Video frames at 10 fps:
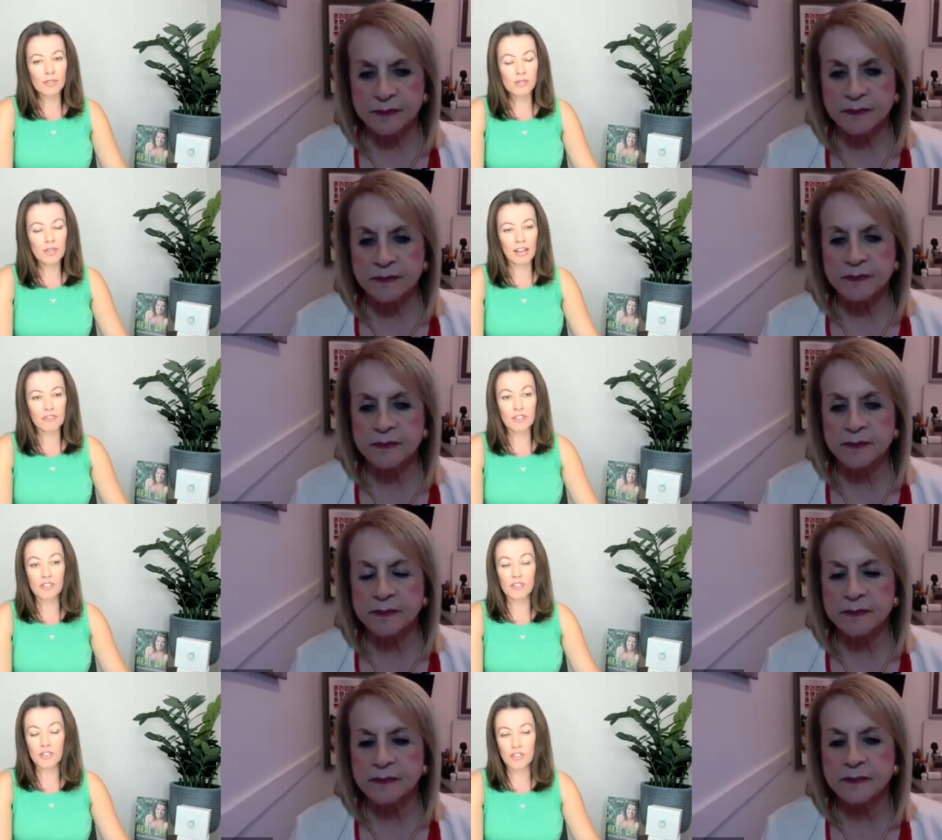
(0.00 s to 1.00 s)
Speaker 1: often
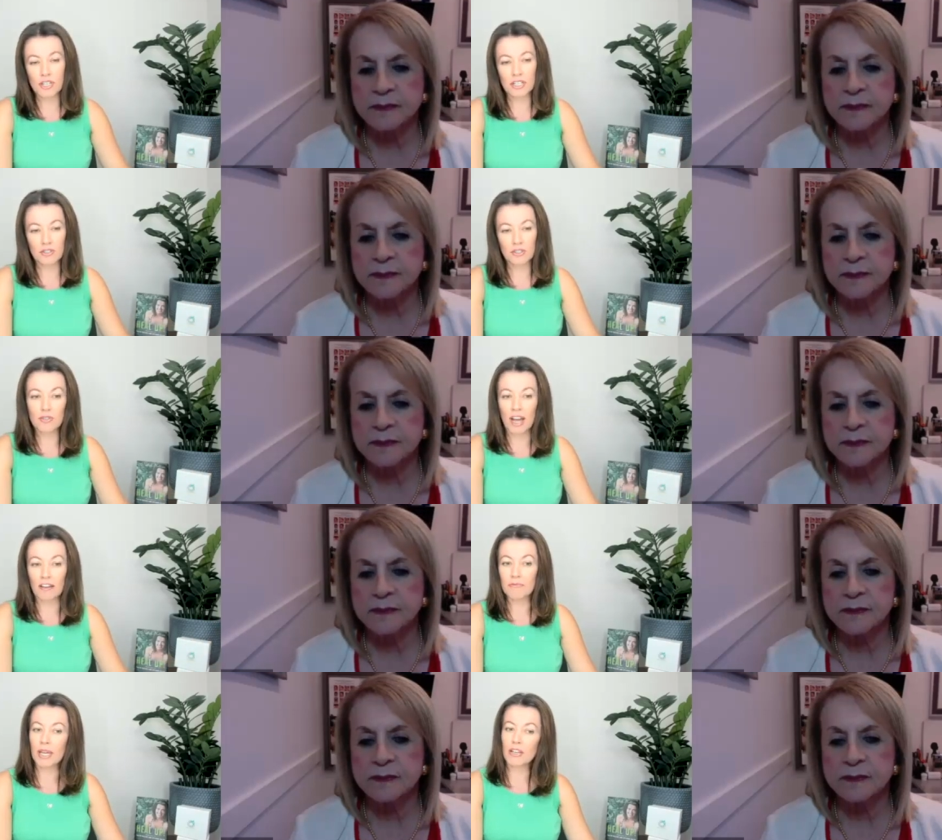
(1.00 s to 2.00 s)
after surgery do you
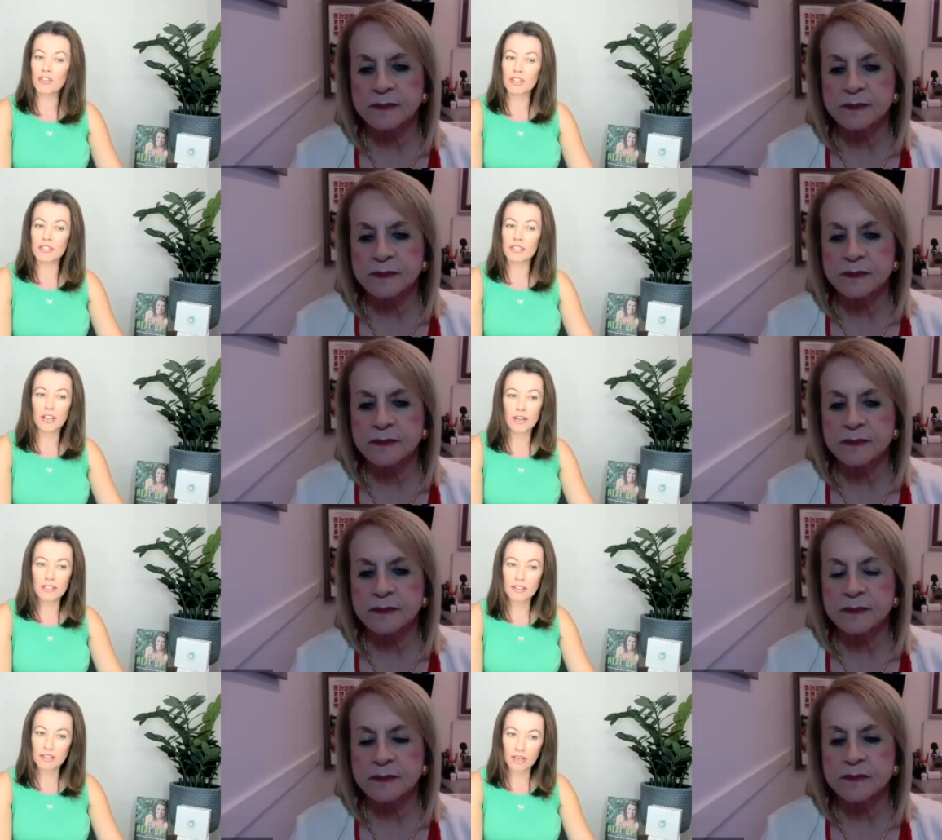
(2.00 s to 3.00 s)
have patients
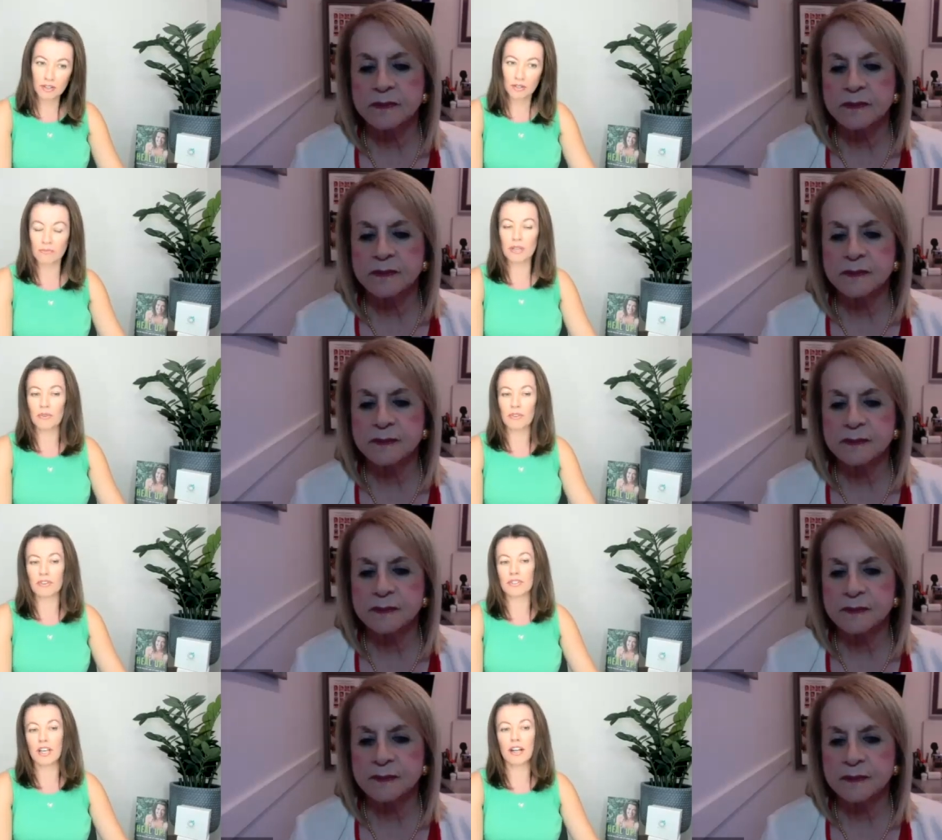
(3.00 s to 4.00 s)
start therapy
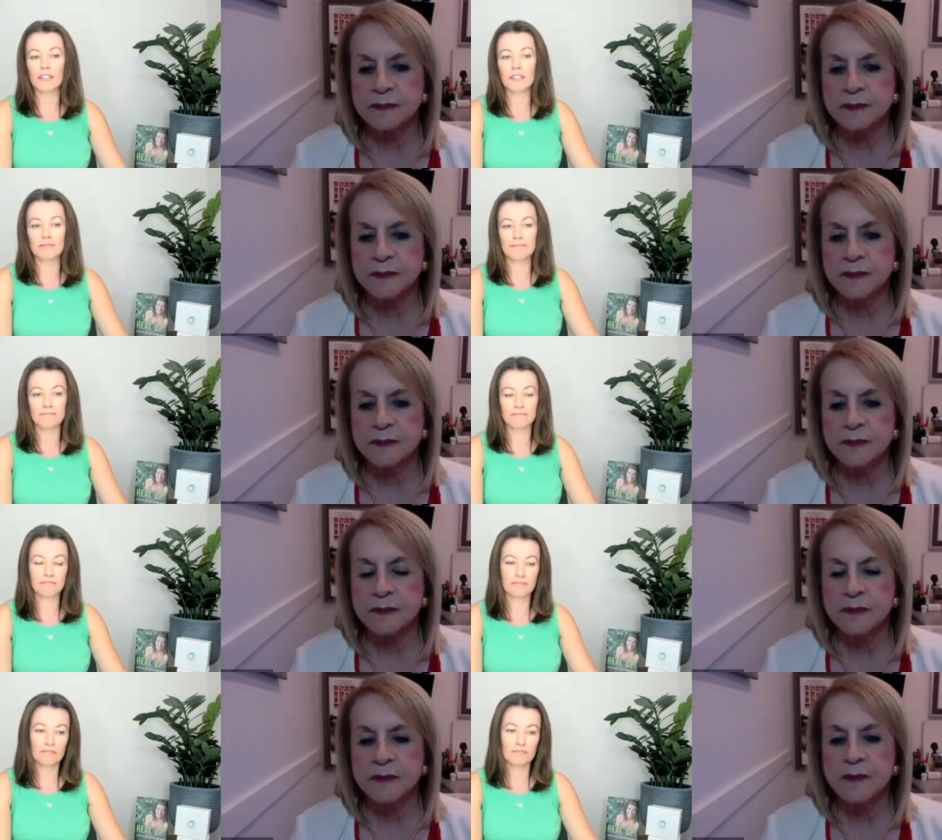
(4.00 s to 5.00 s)
with their tongue?
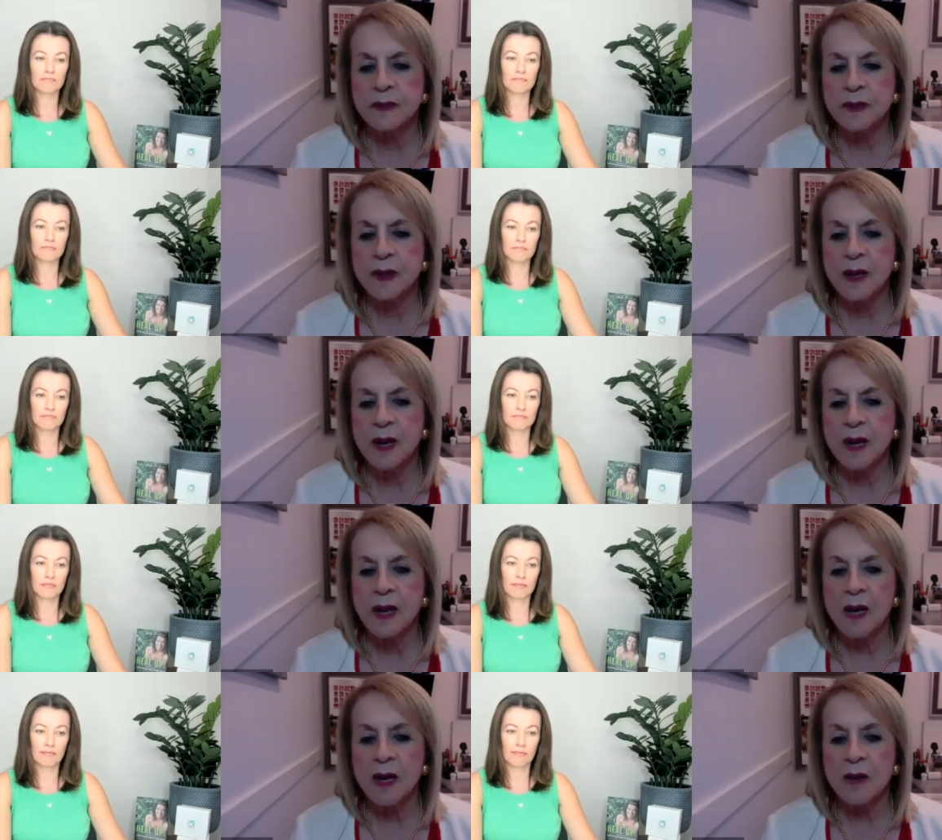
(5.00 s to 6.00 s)

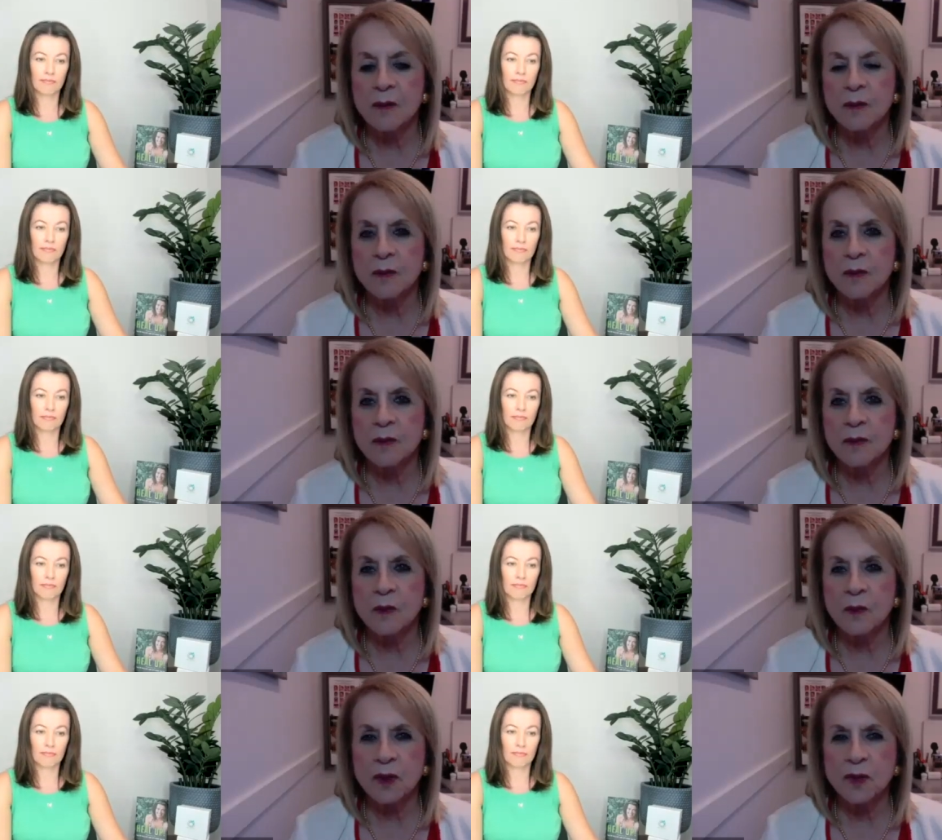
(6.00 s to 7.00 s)
Speaker 2: Um,
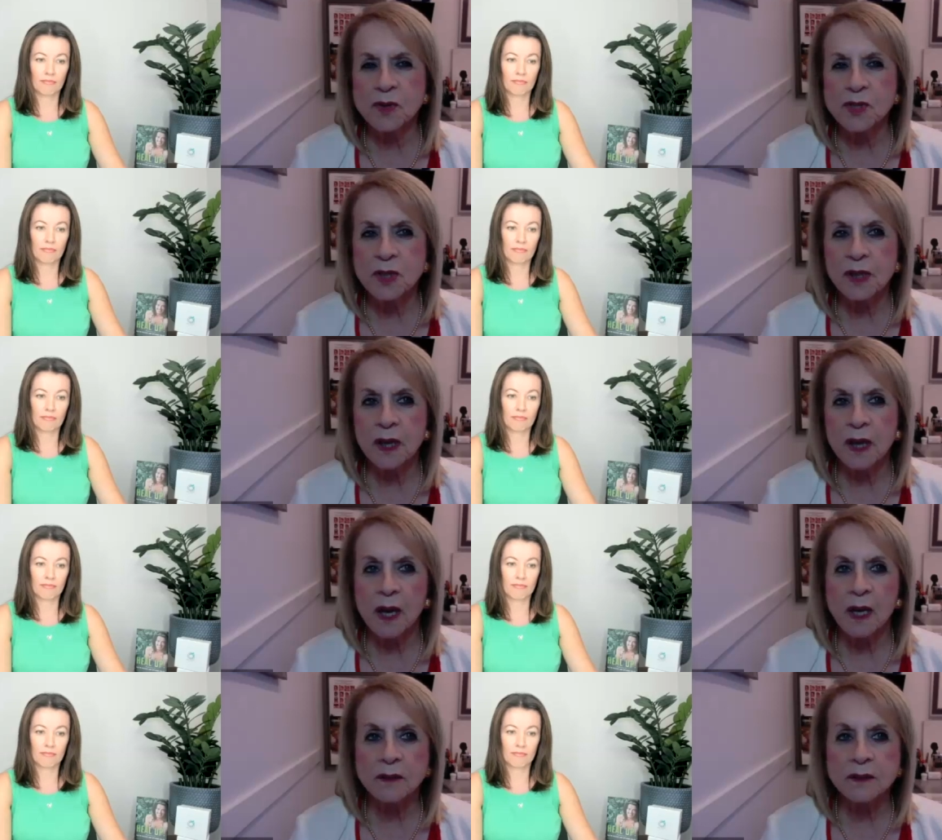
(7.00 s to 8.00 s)
usually
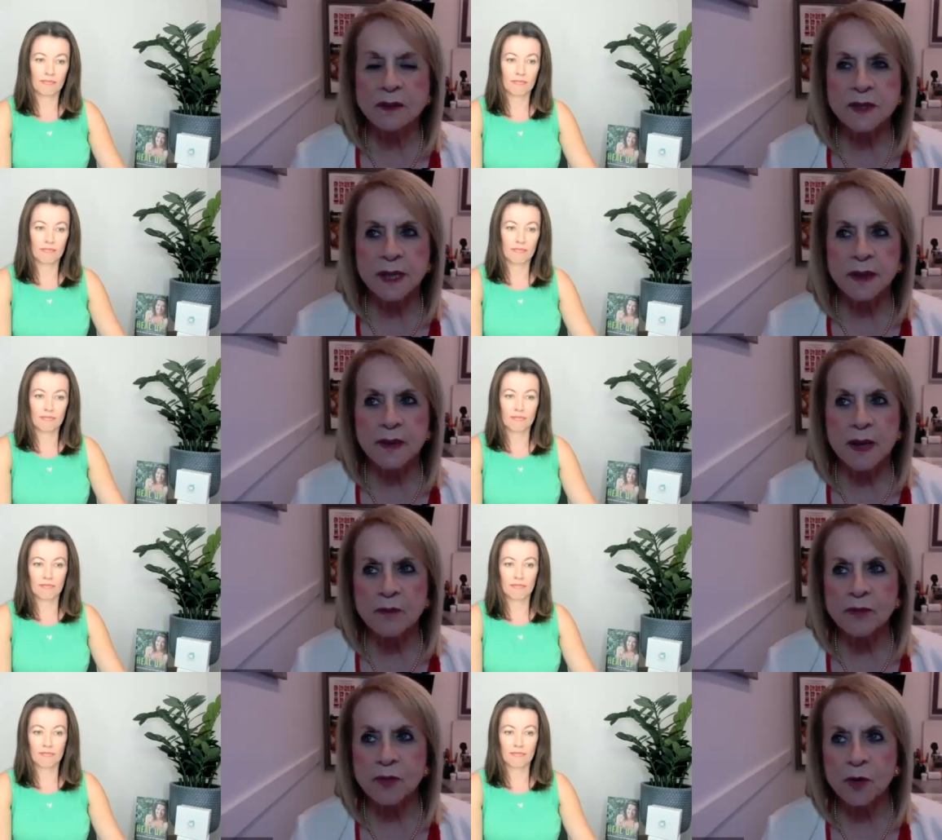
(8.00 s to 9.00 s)
I'll see them
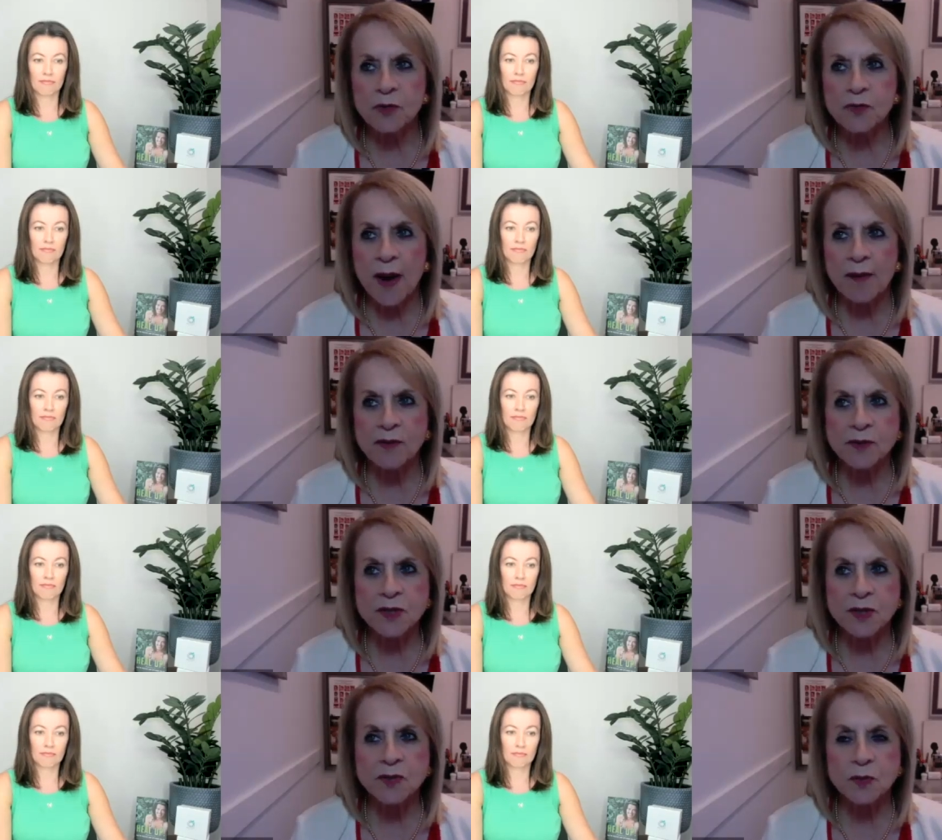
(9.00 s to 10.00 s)
for five or
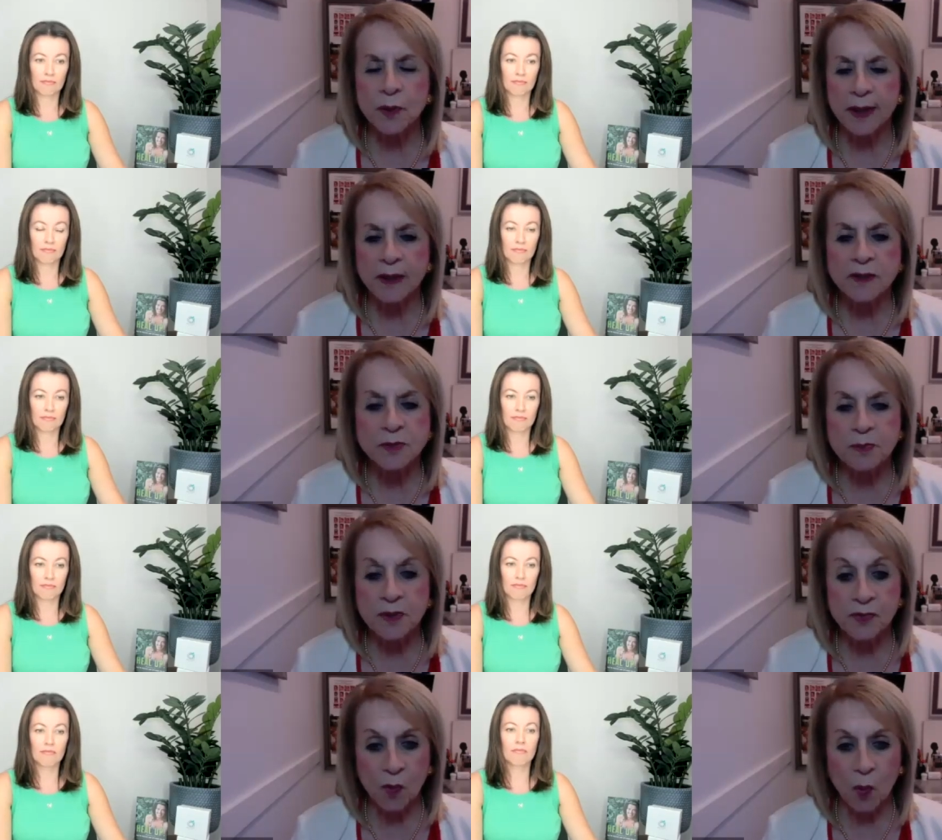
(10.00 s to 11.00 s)
six weeks
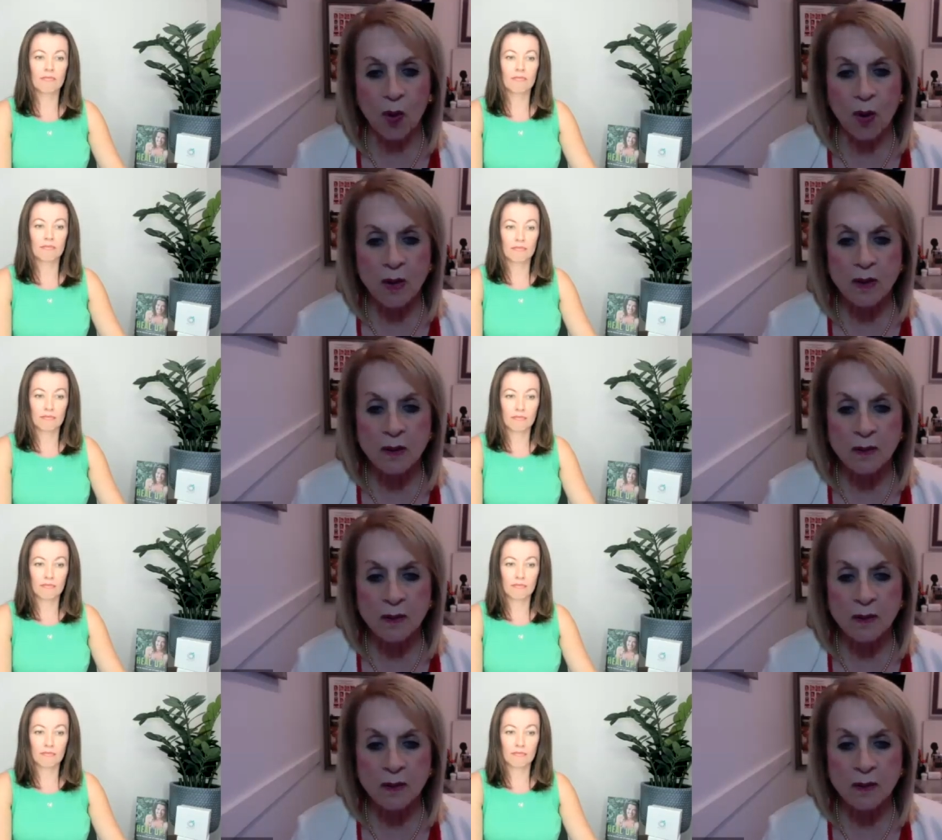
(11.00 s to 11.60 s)
before.